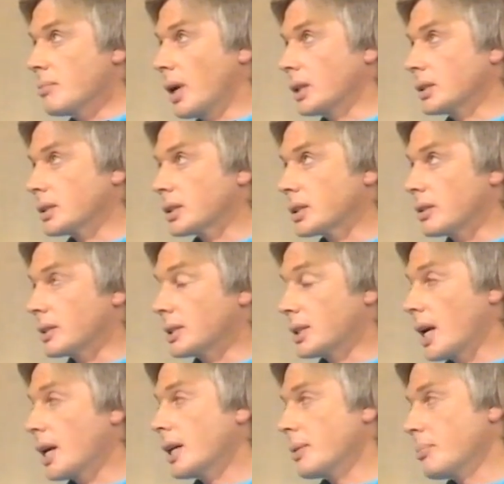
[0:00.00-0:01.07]
months on a
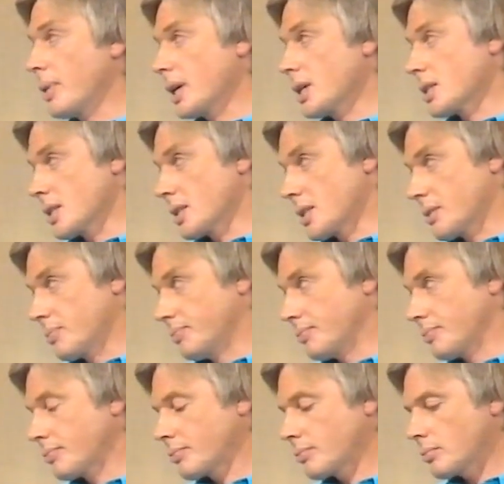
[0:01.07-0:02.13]
daily basis,
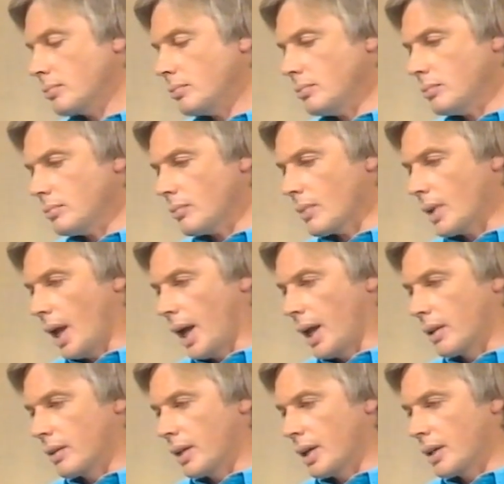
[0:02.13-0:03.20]

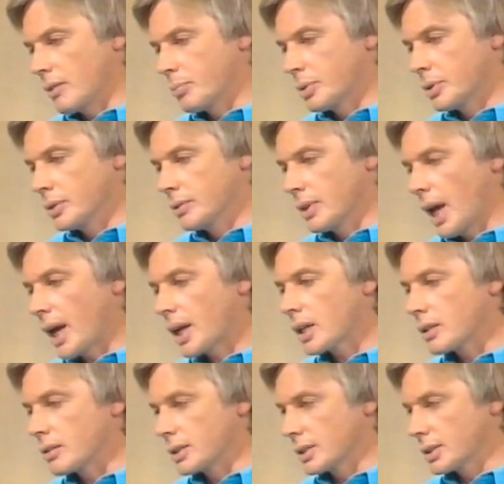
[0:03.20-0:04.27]
and they have proved
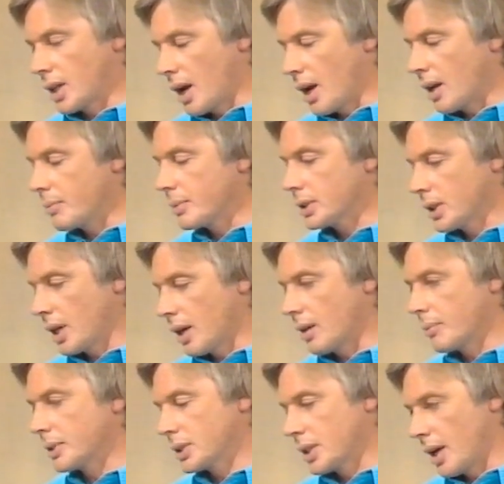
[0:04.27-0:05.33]
accurate time and
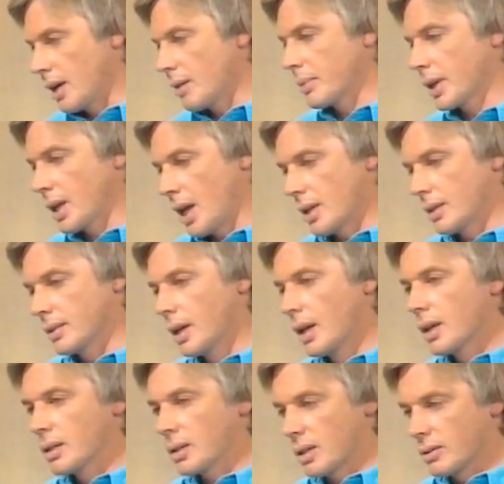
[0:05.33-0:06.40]
time and time again.
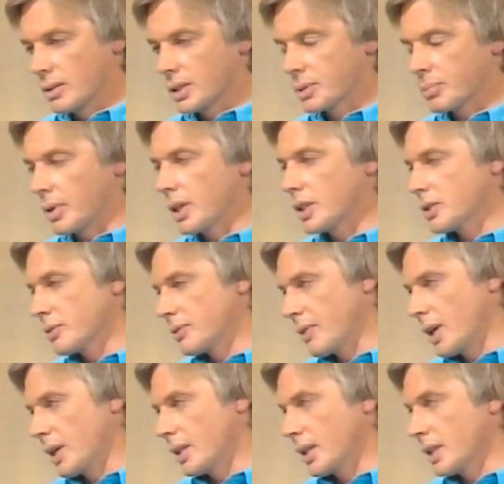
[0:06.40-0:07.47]
Go to this place, you'll
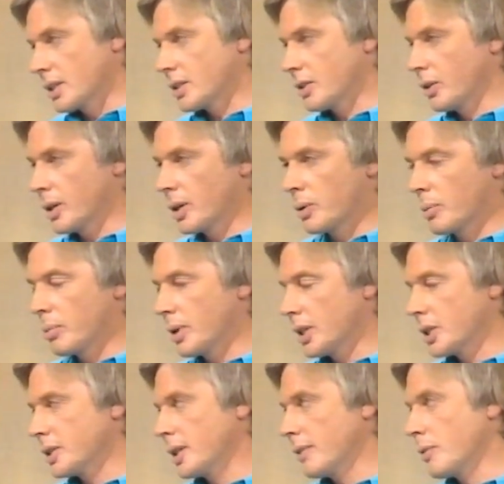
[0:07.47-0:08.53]
find this. You go to a
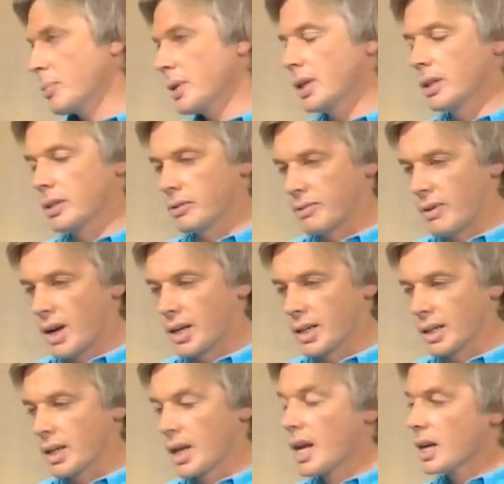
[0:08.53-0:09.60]
place you've never been and you find
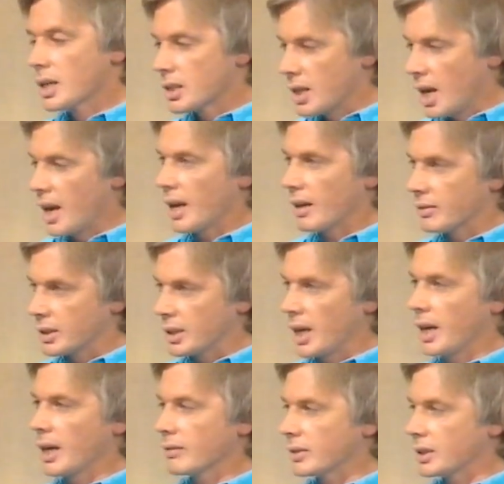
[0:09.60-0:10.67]
it. Day after
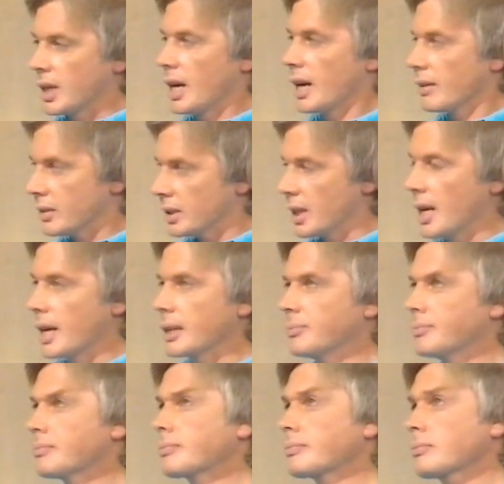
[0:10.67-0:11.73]
day after day after day.
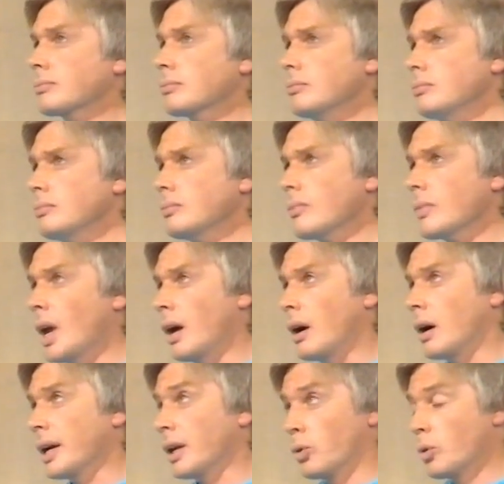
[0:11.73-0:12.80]

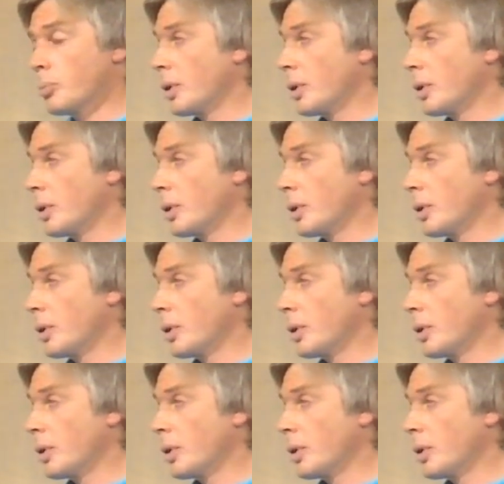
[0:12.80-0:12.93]
In all